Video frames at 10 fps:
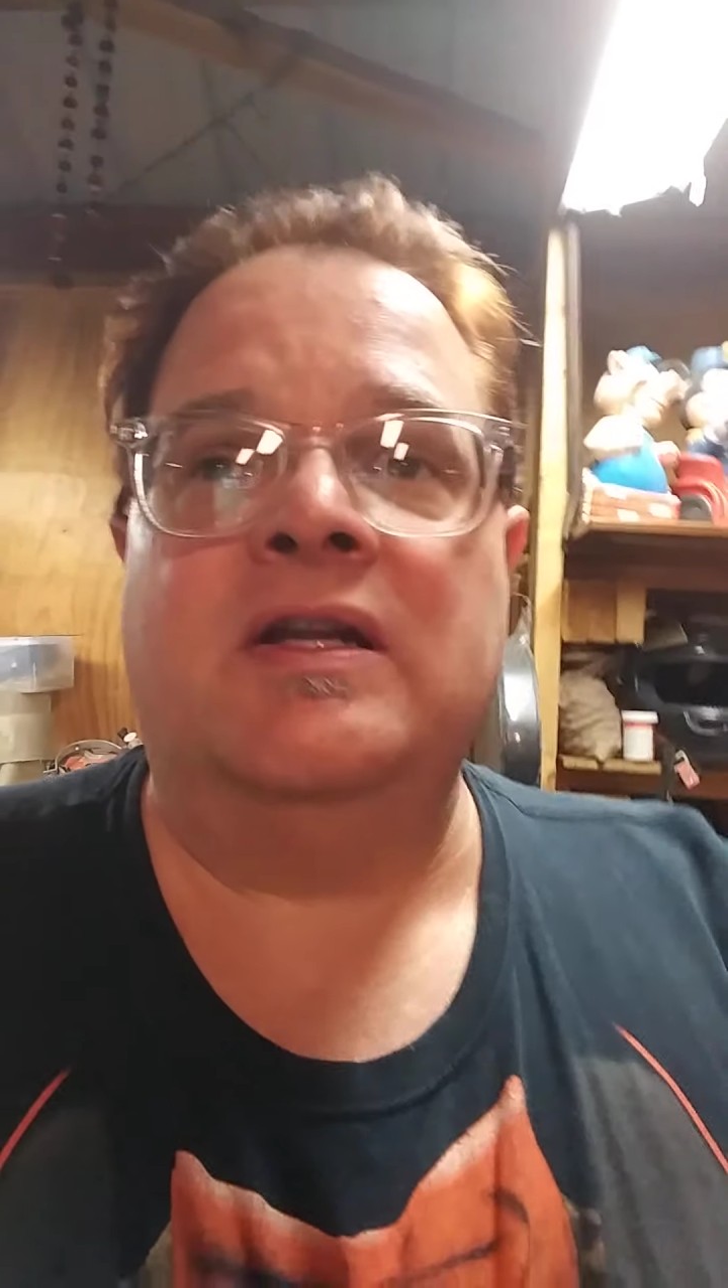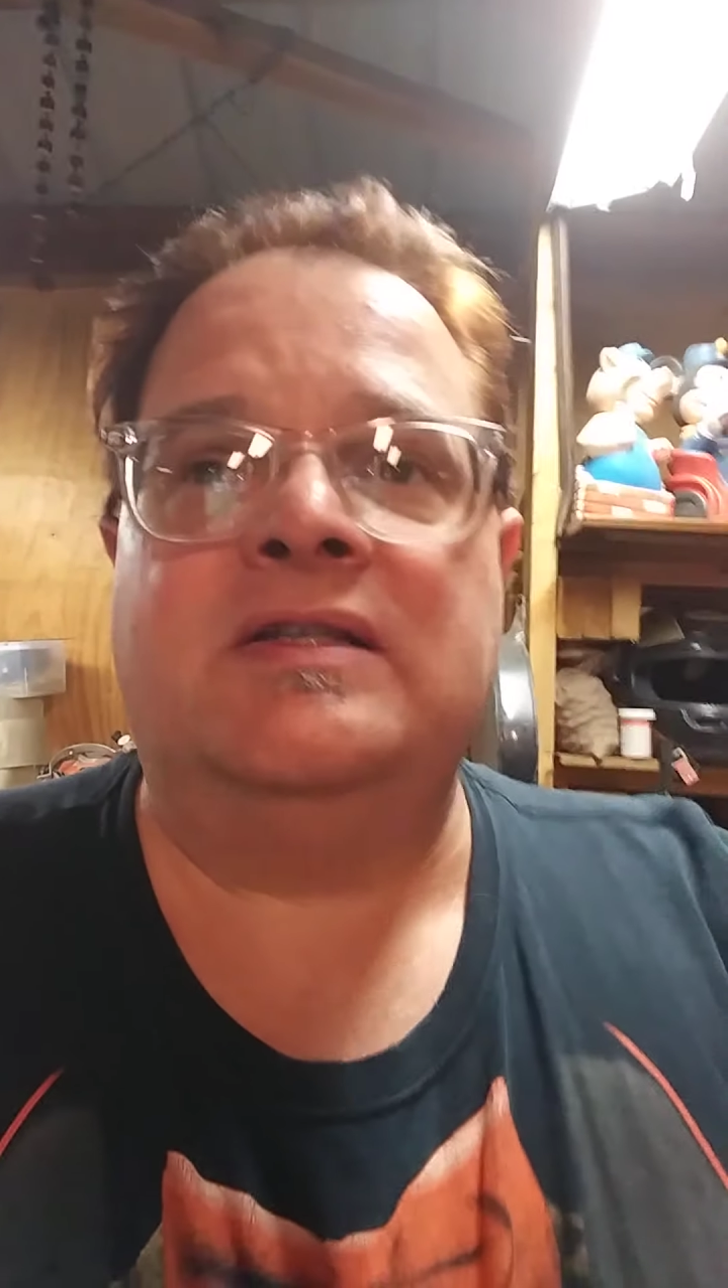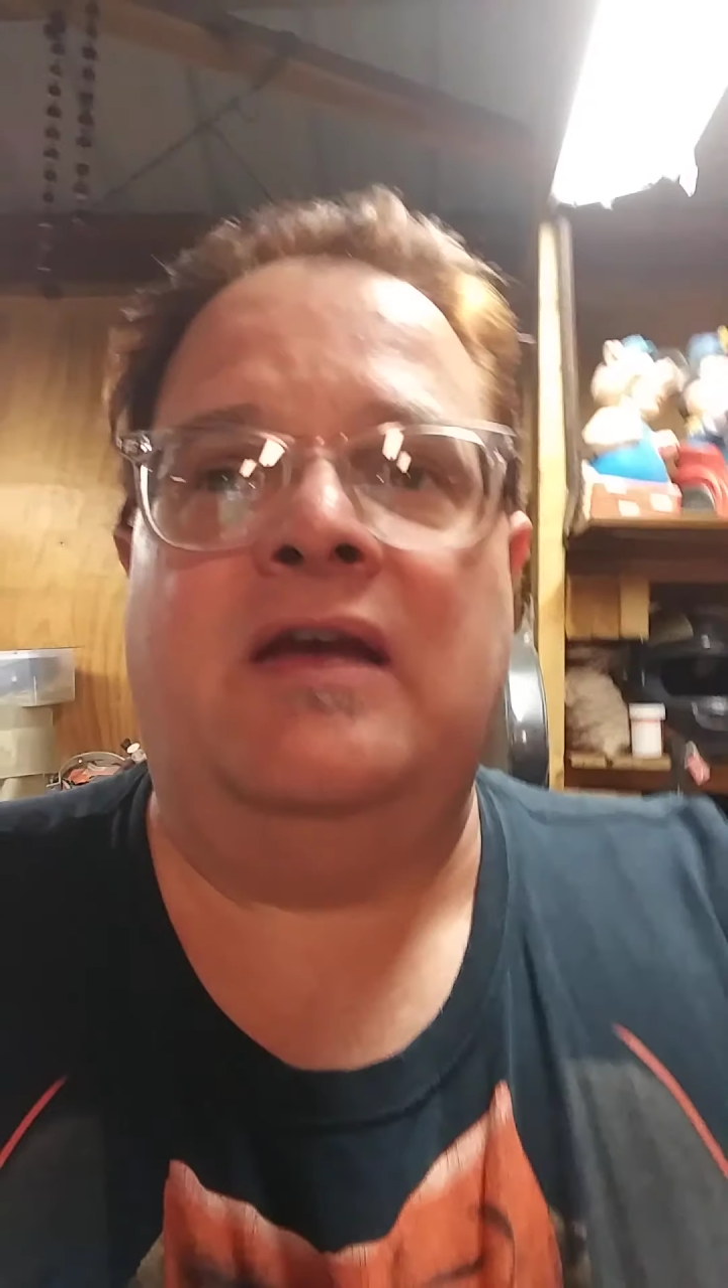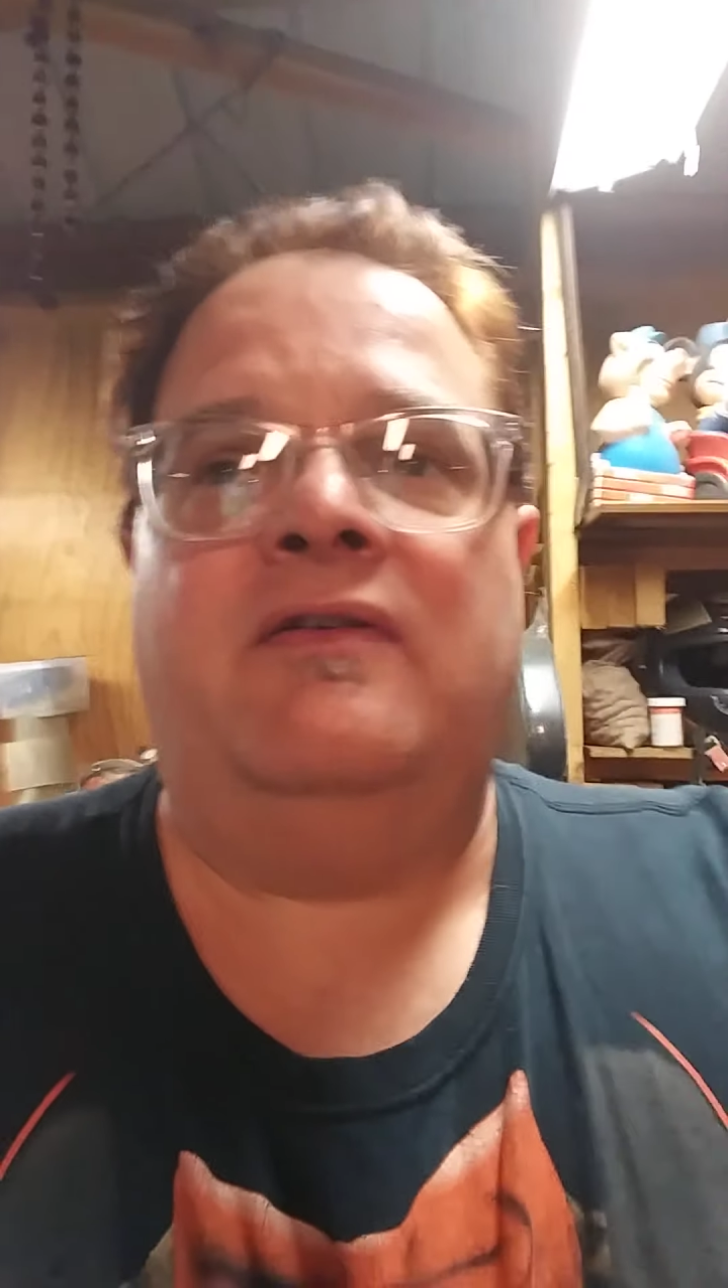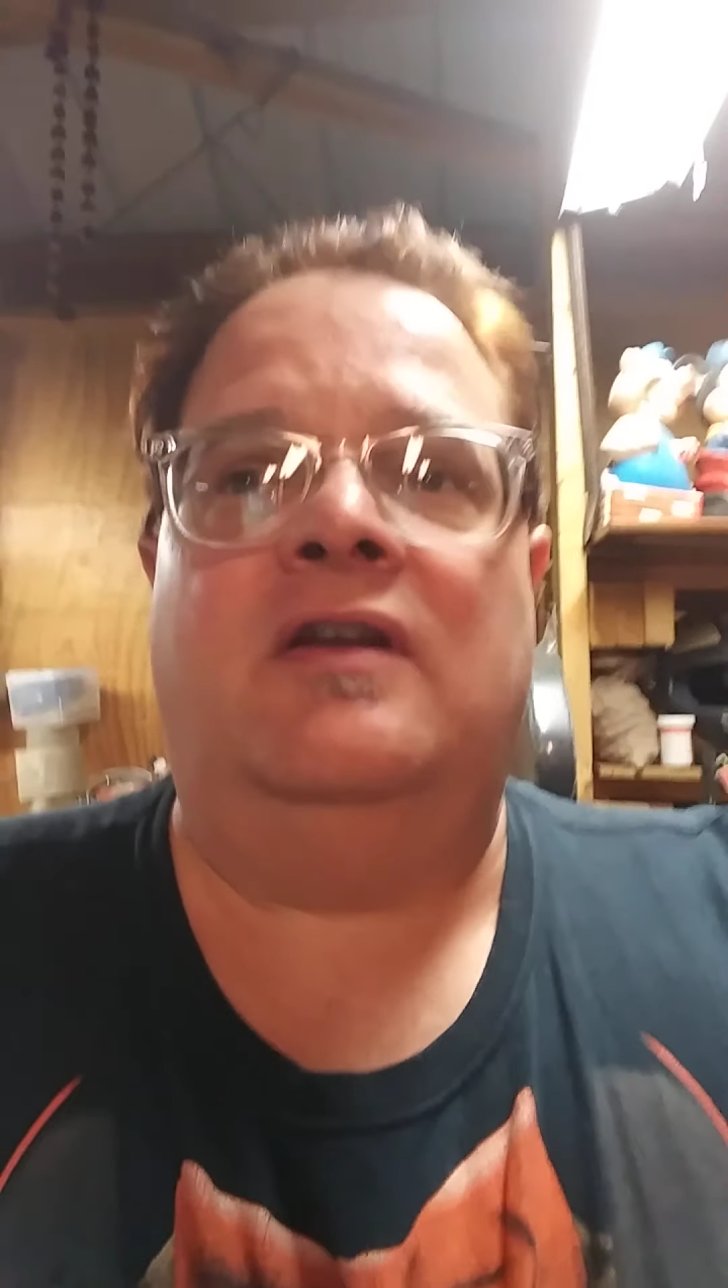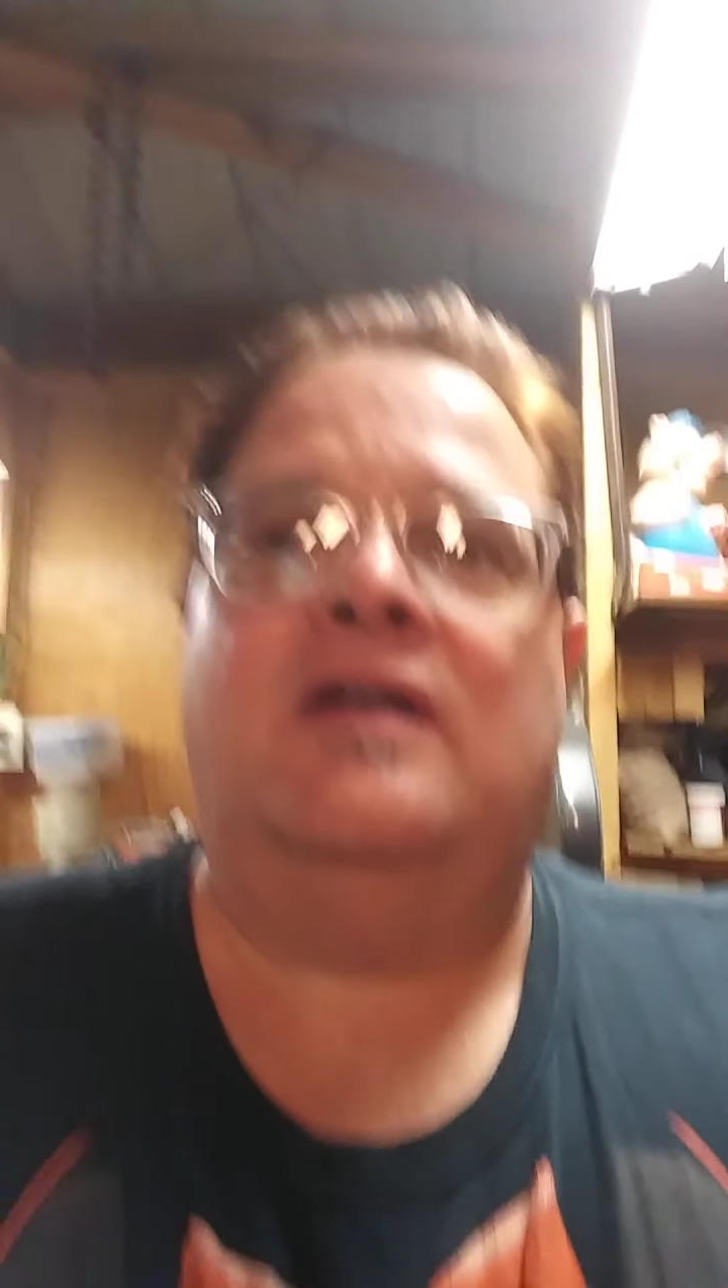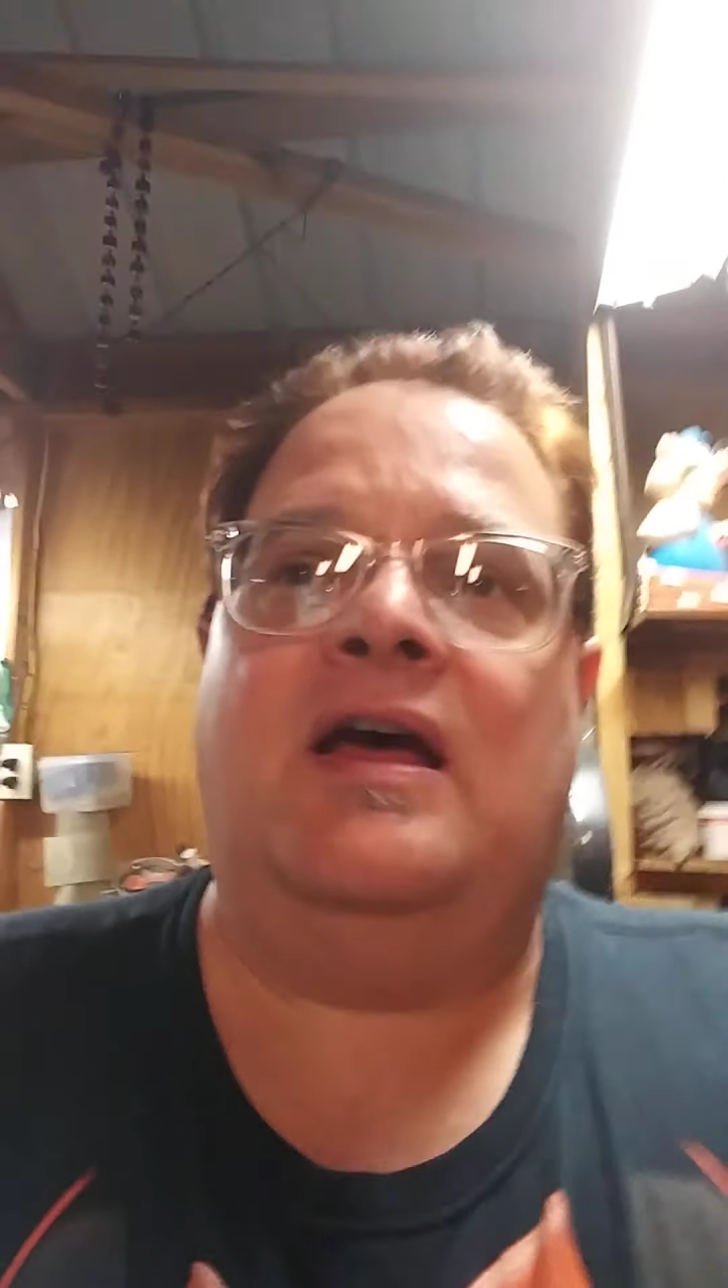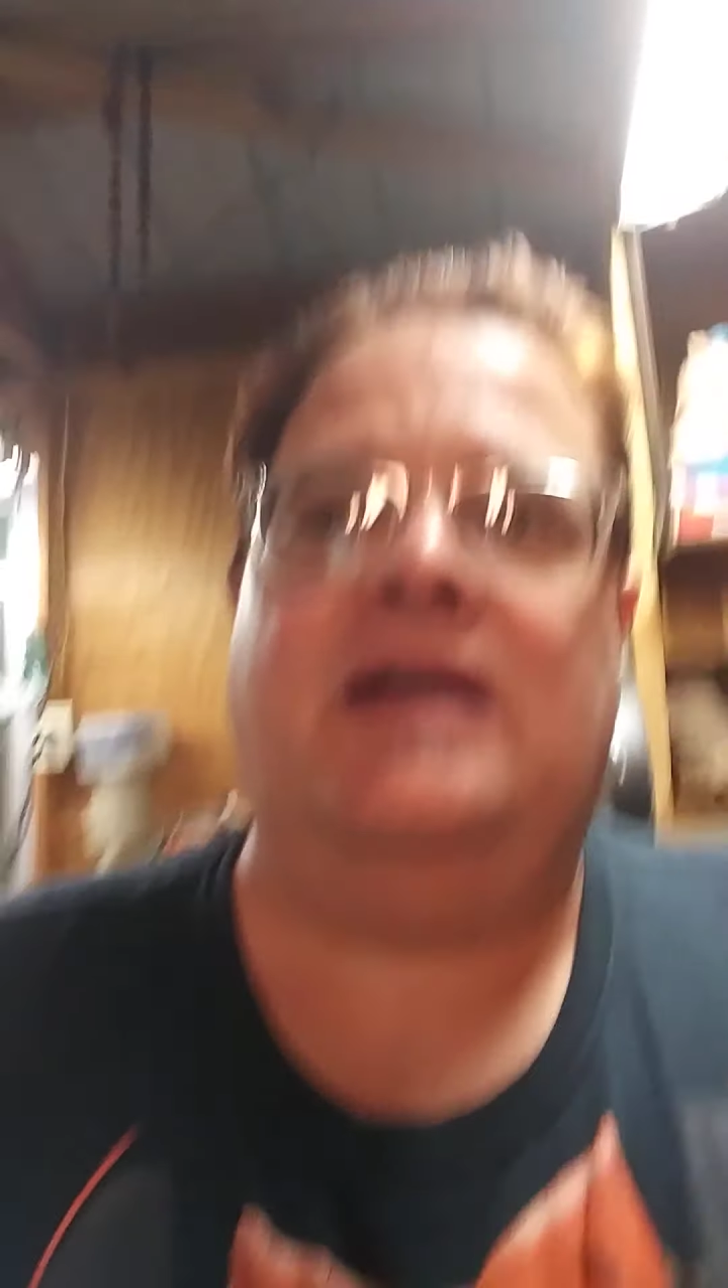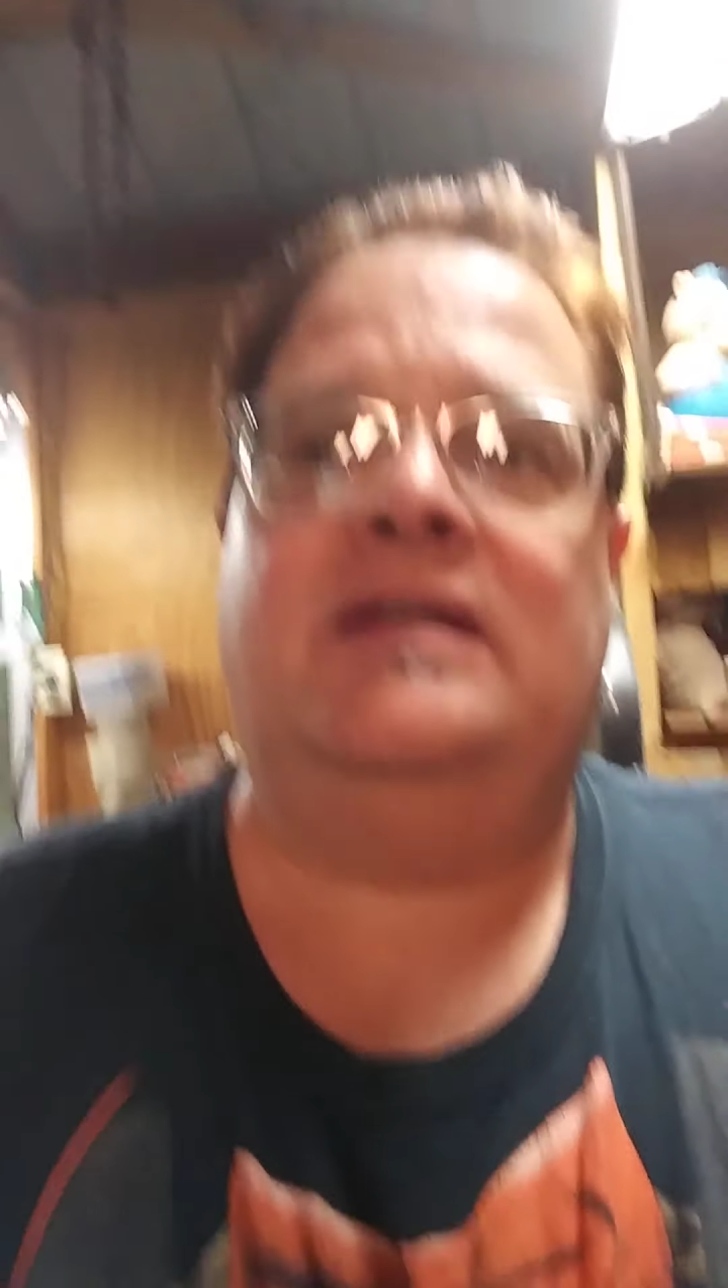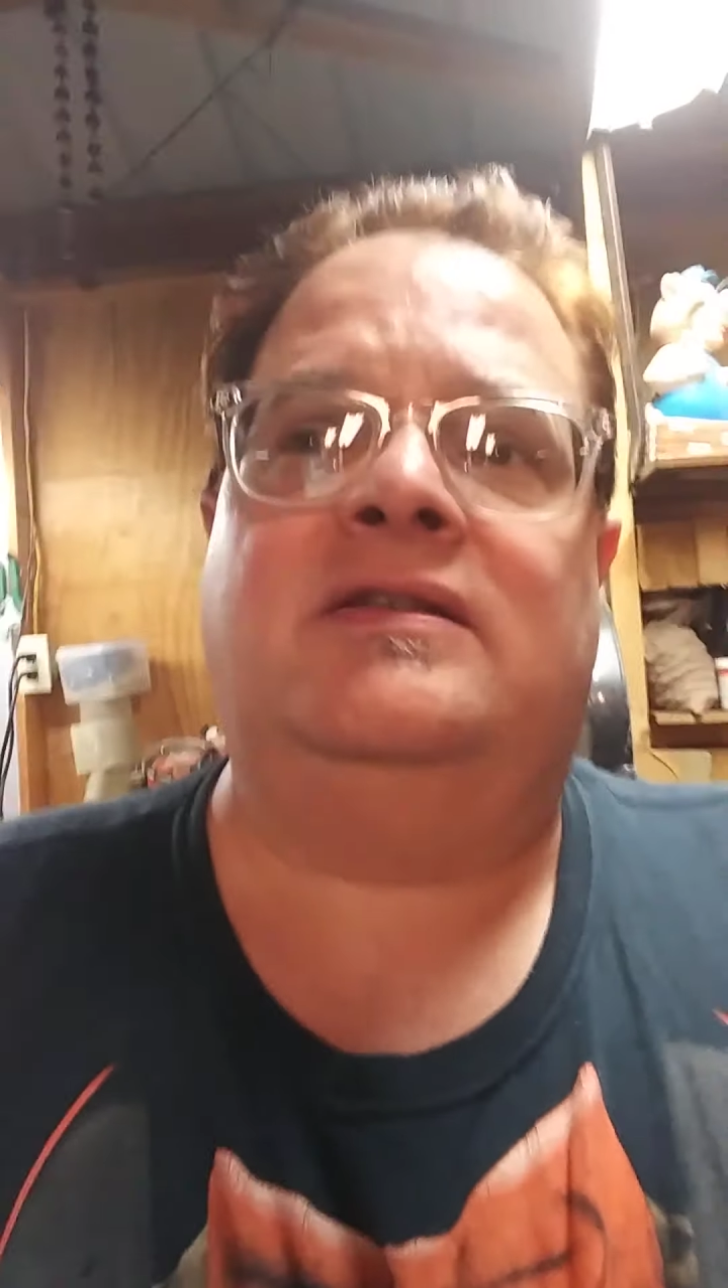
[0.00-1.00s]
is having a
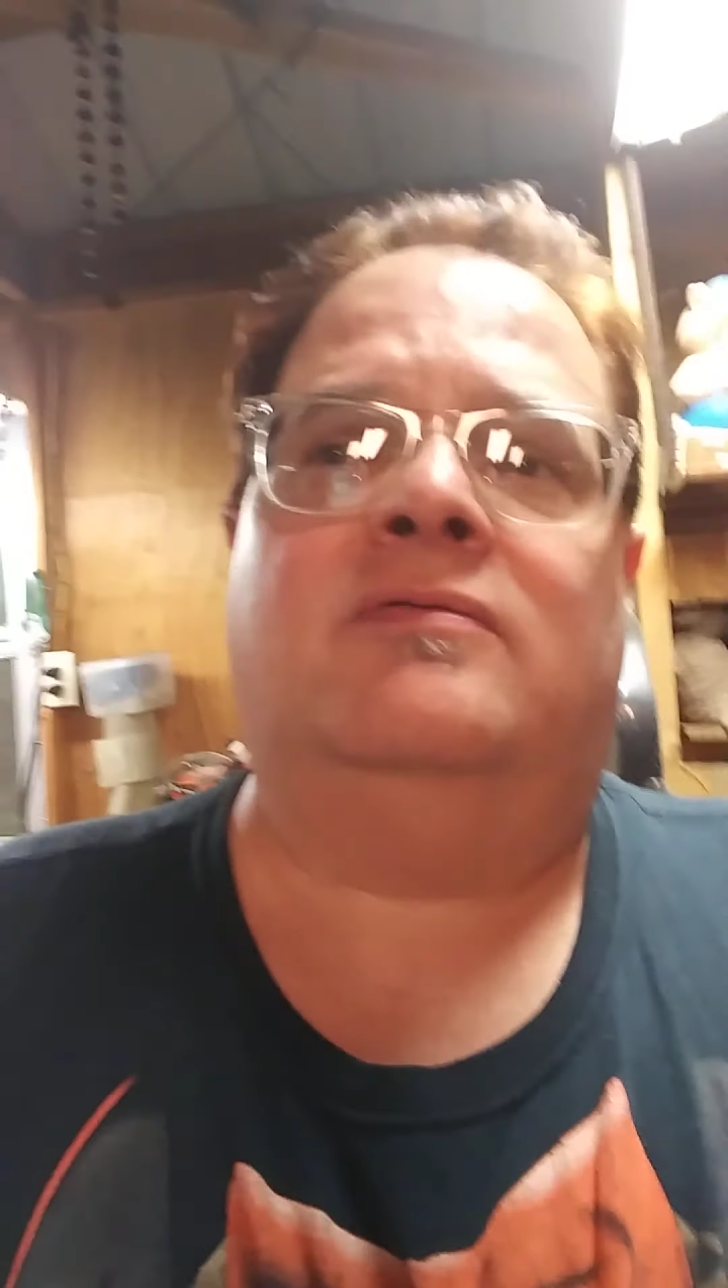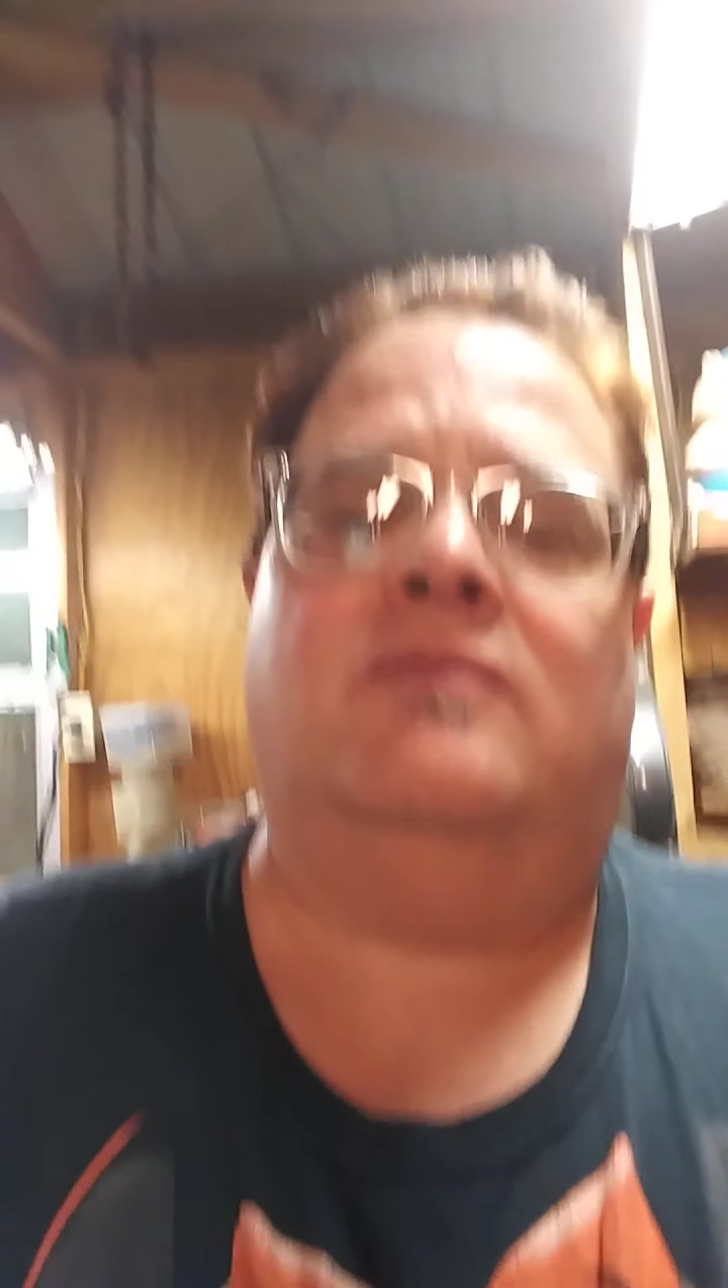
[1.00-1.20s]
nice